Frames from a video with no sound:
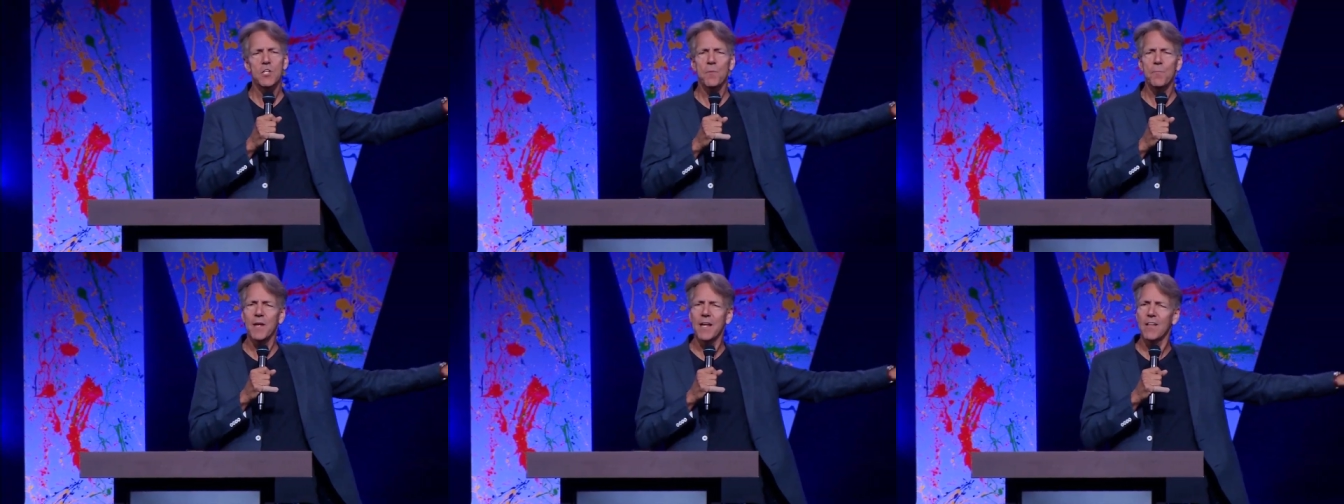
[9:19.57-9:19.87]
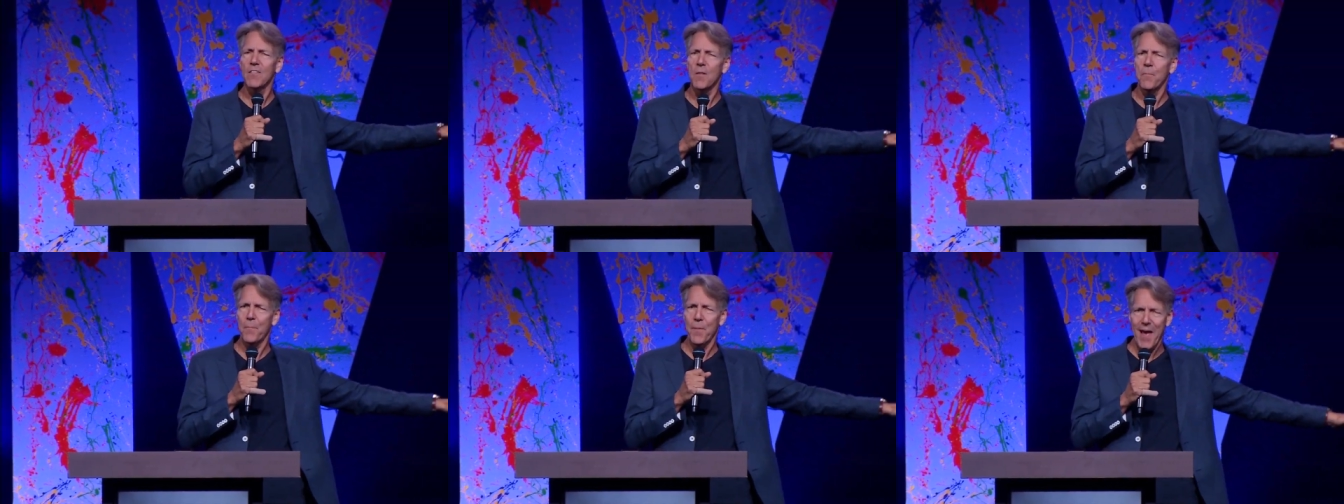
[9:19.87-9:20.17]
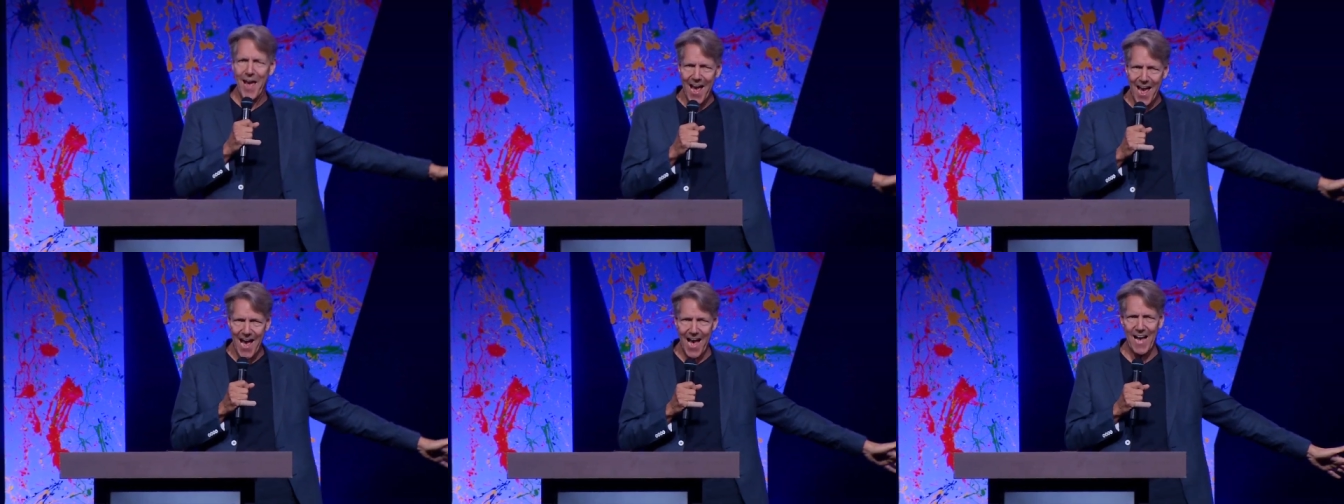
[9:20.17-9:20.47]
to me in the
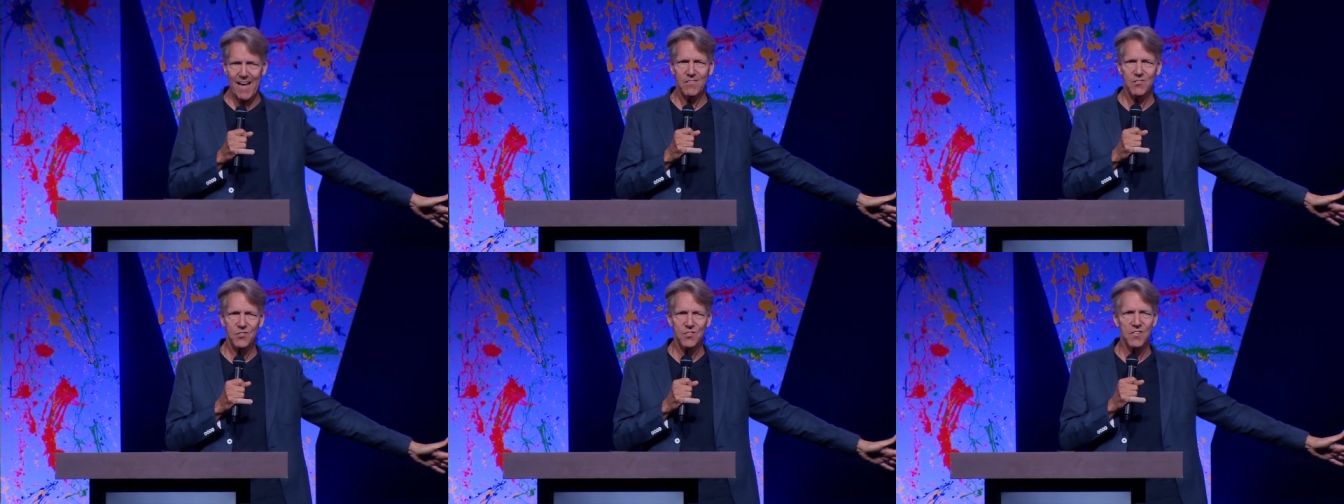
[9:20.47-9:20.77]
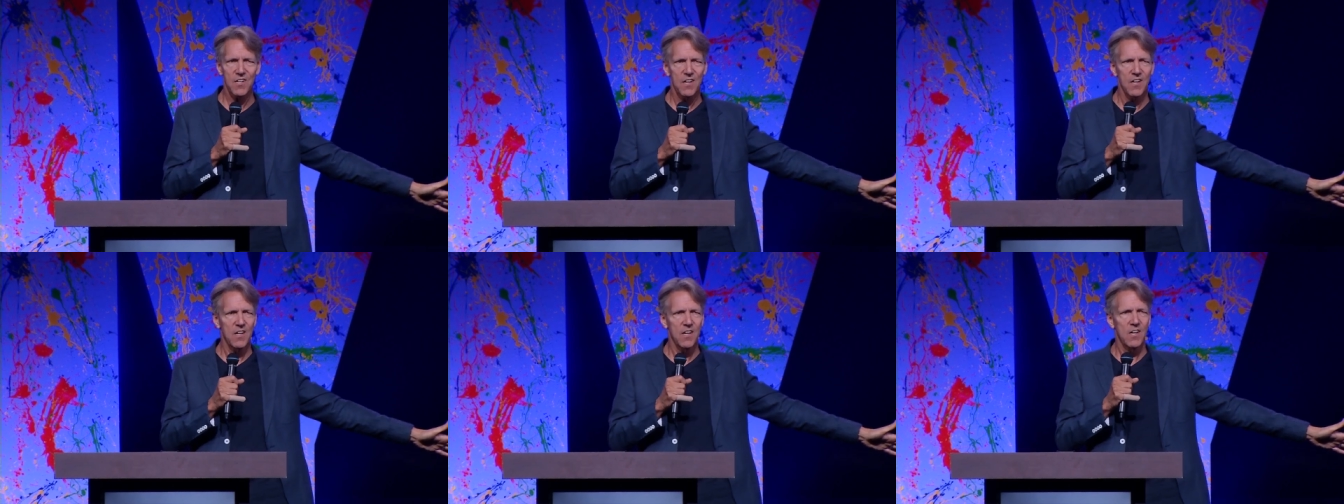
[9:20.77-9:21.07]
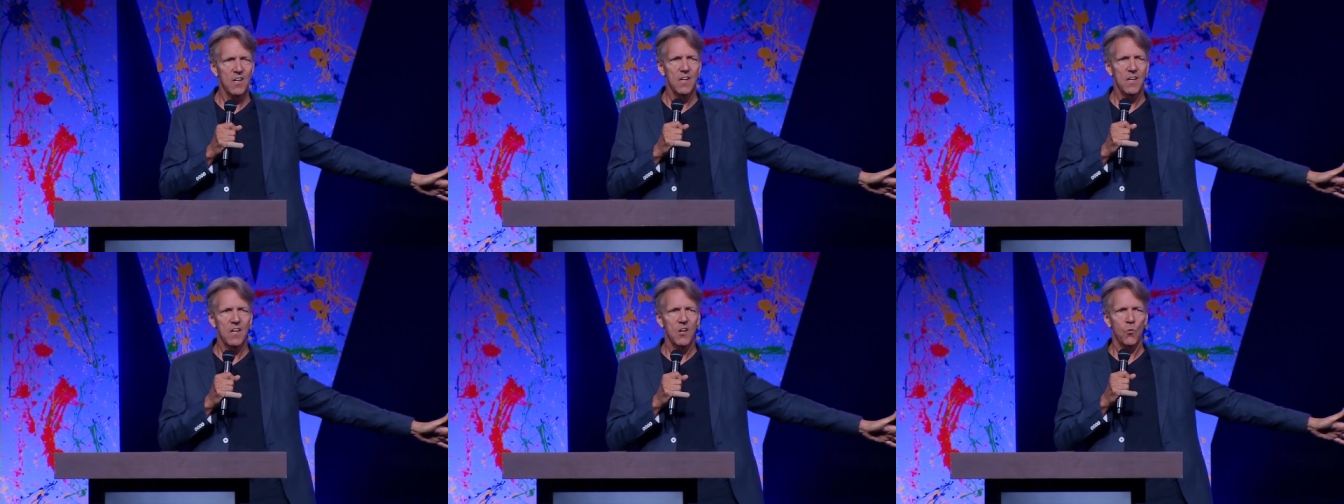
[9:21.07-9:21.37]
past
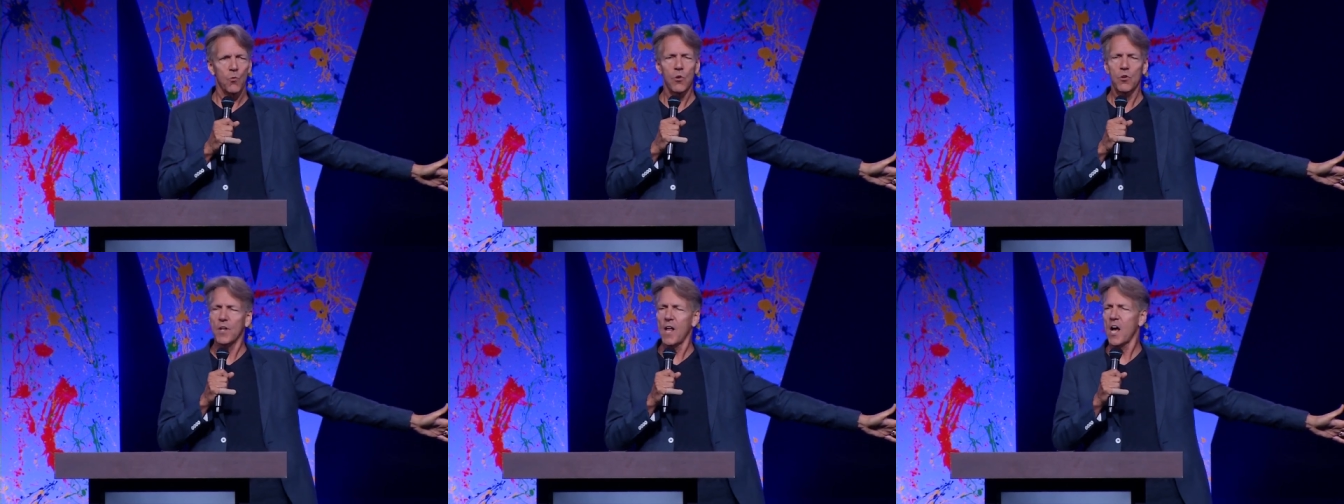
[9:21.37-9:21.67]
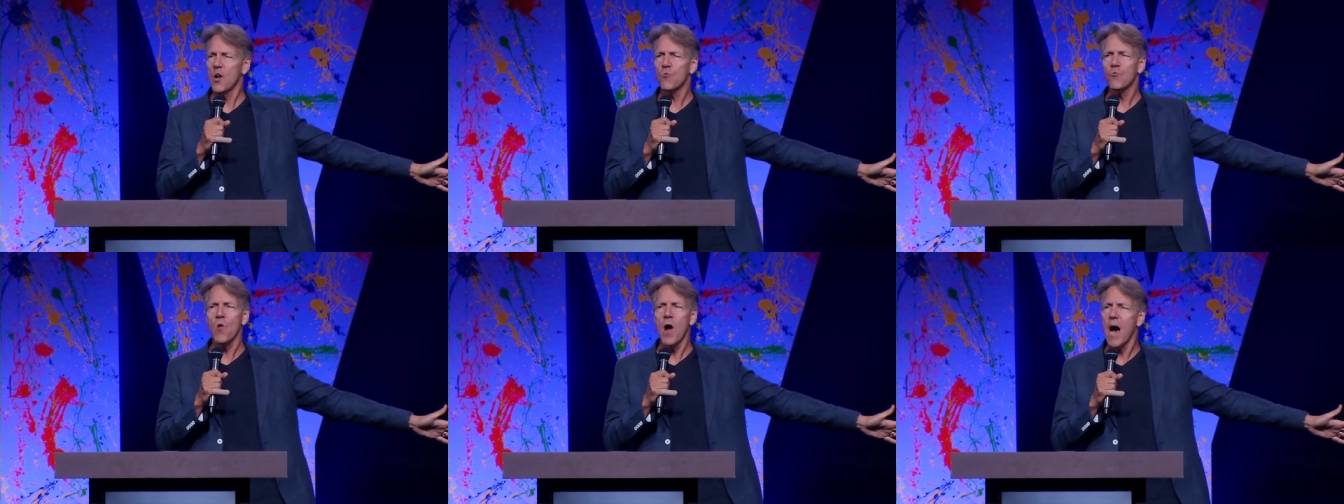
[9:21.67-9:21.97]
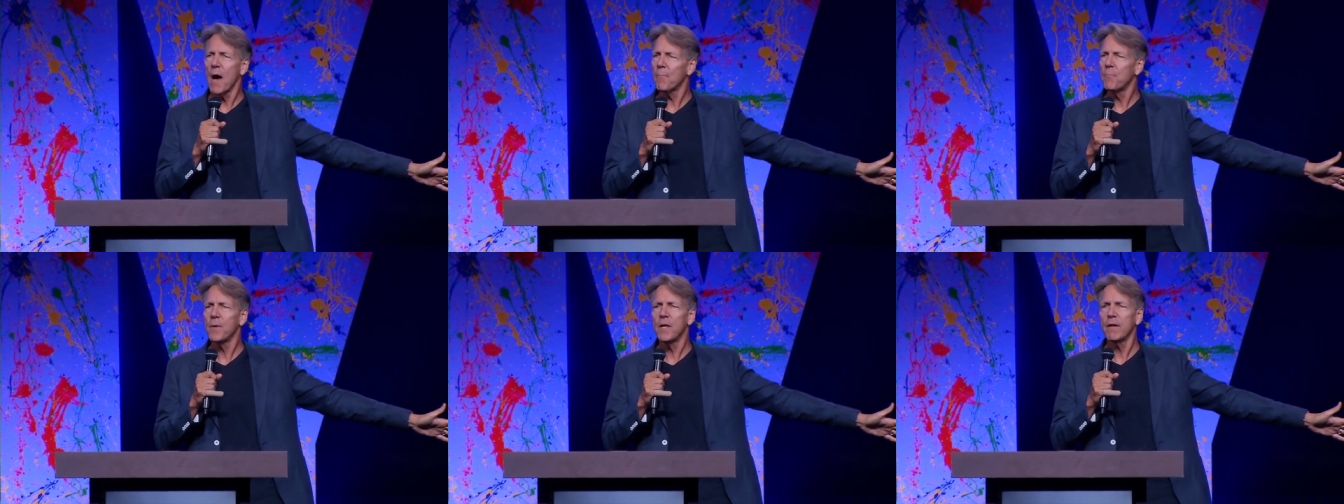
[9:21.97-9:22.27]
will not
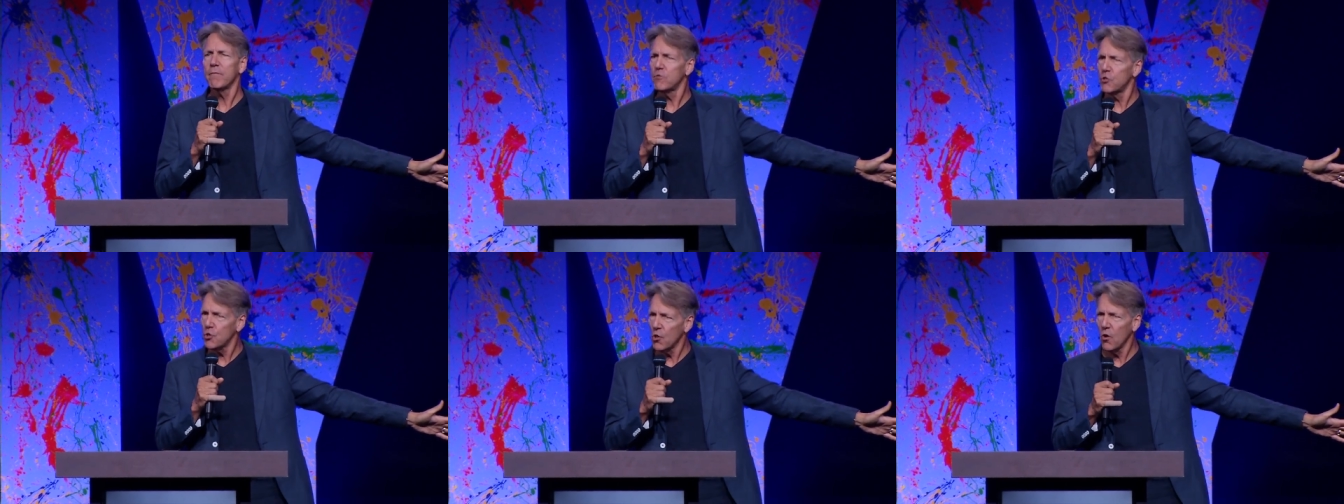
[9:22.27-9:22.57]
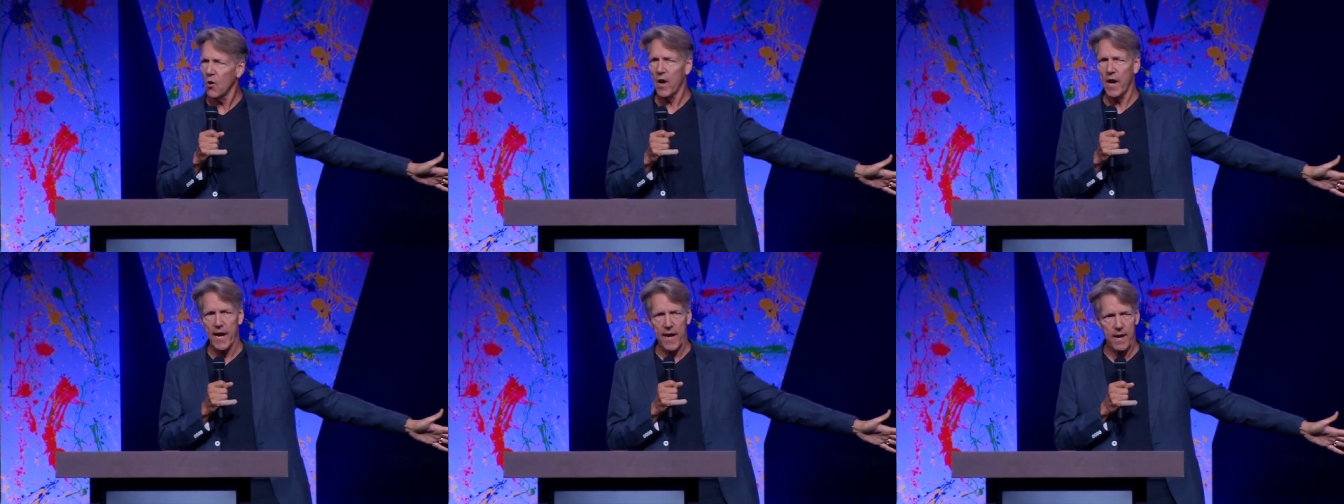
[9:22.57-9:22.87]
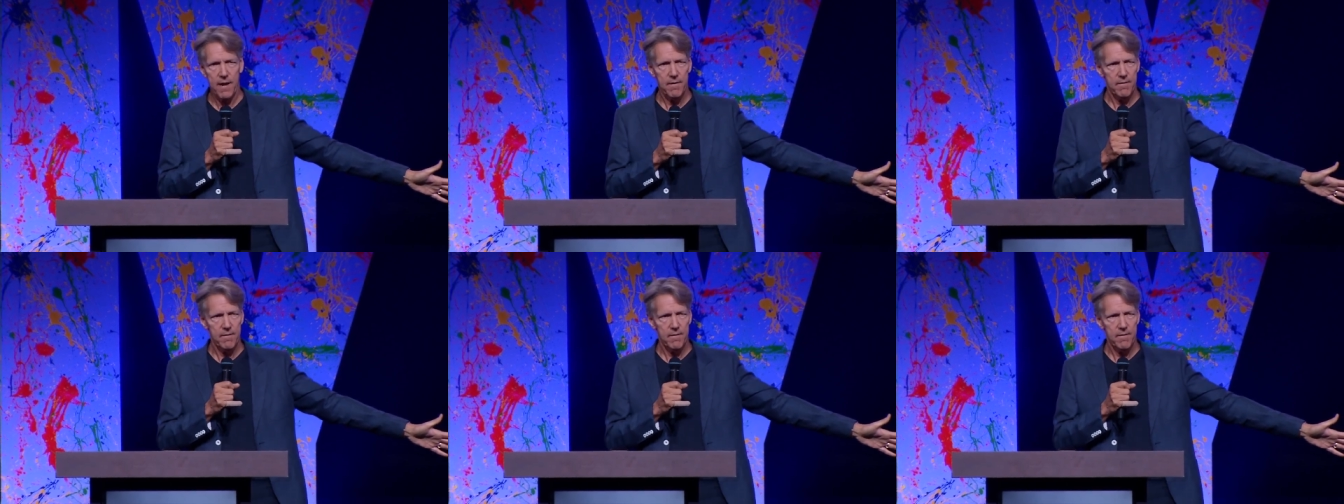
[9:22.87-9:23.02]
rob me of joy.